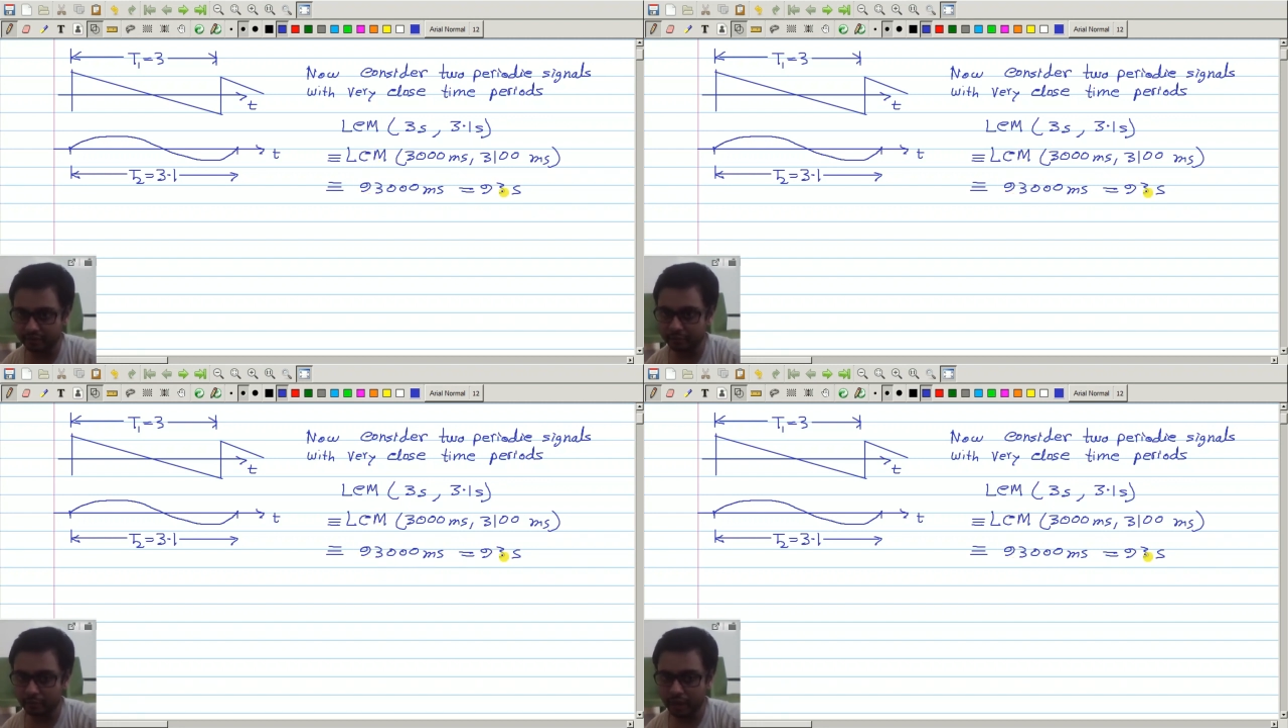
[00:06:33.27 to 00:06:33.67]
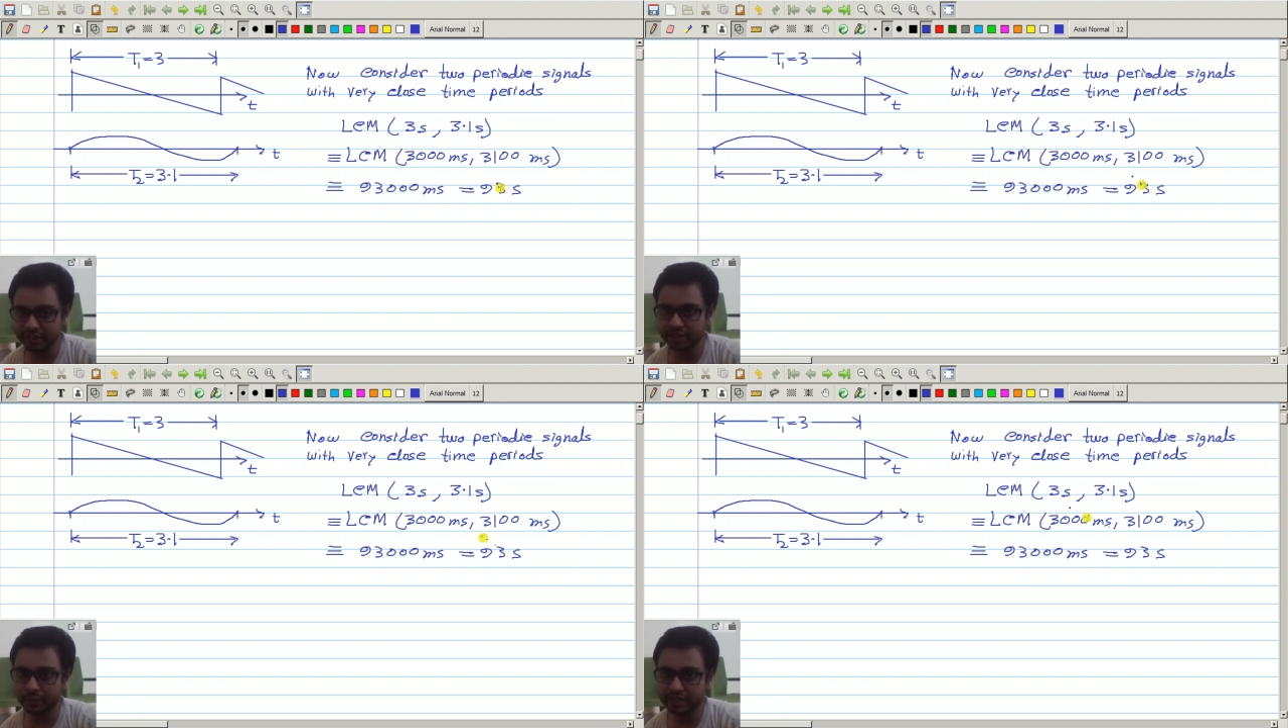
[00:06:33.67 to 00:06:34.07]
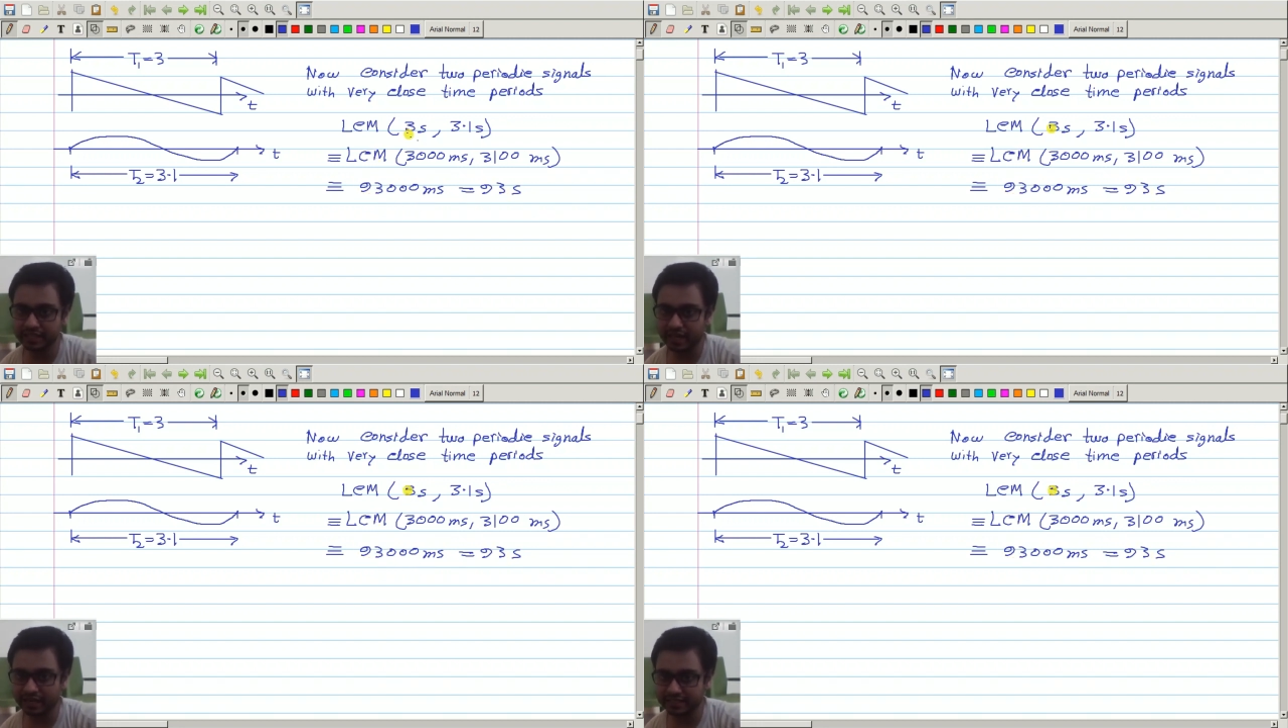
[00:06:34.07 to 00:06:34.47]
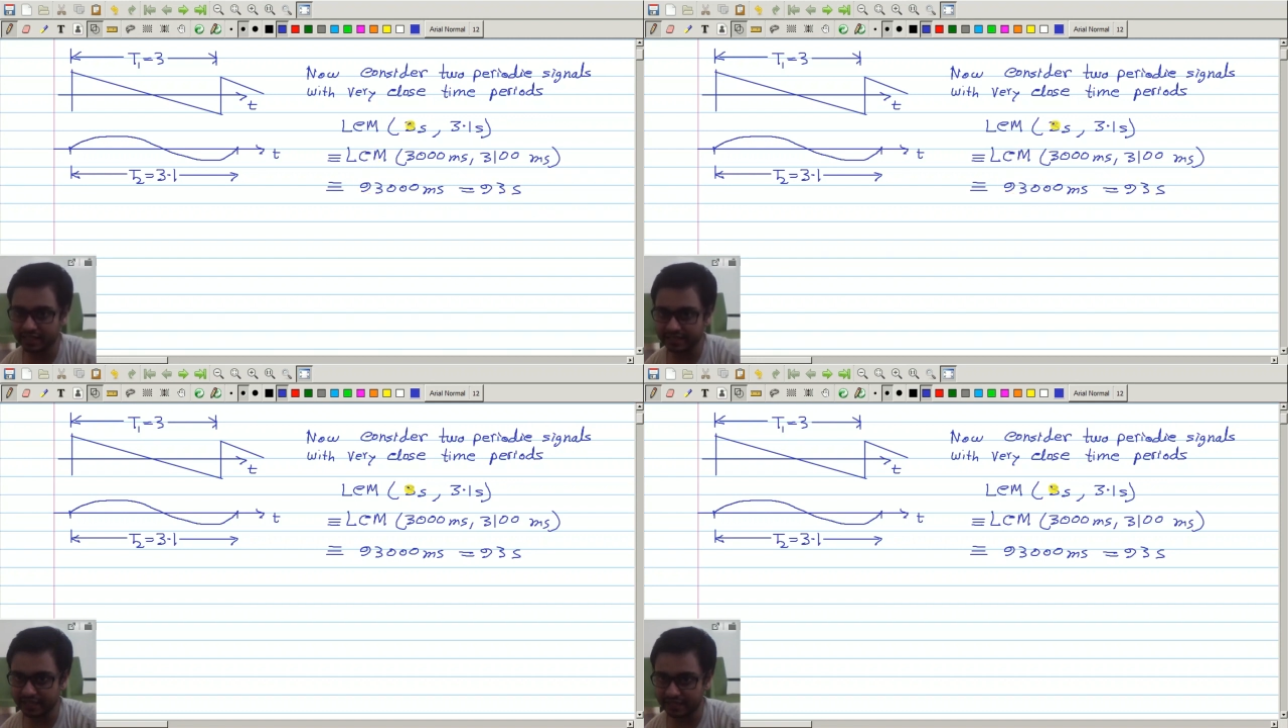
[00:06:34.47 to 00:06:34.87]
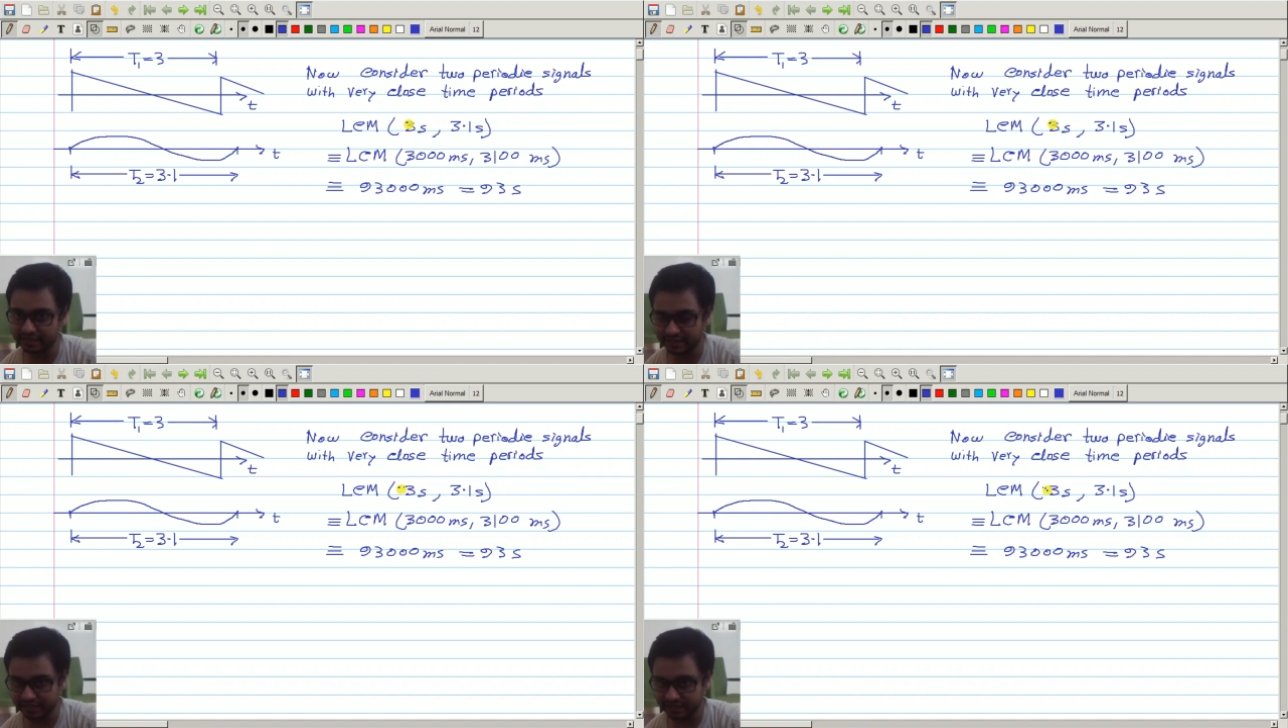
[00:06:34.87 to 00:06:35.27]
much larger than
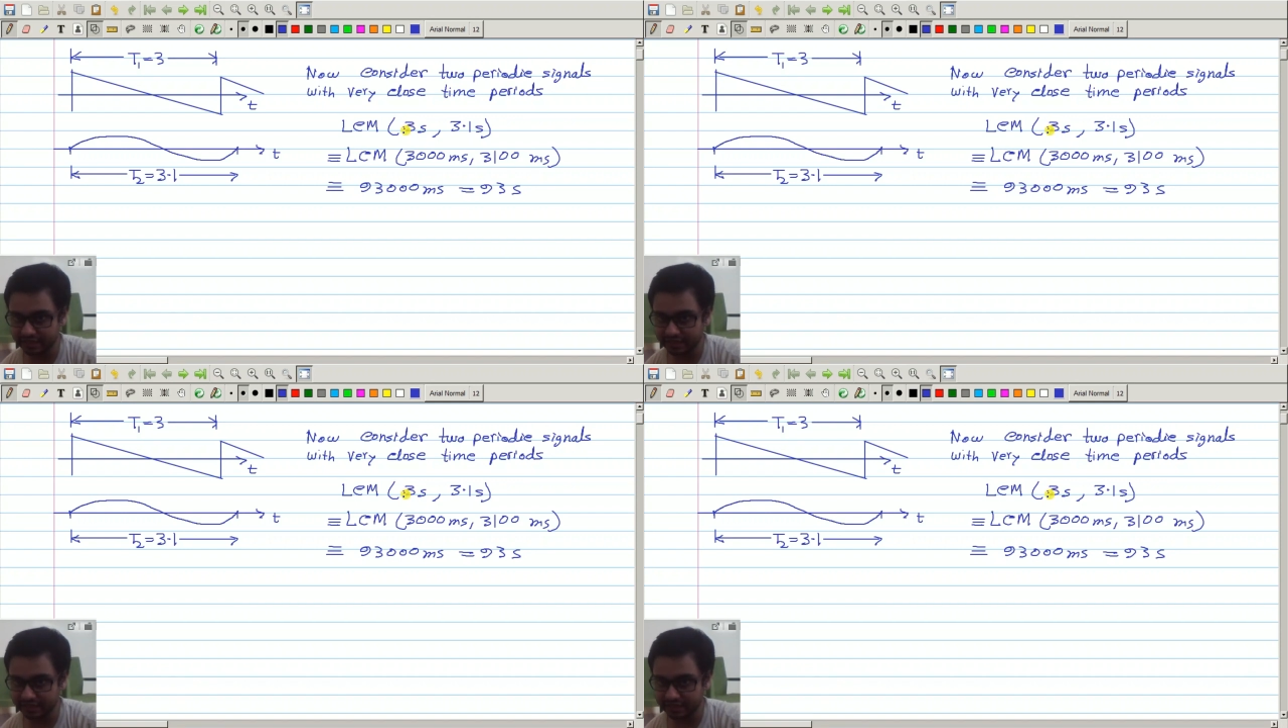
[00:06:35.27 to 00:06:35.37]
the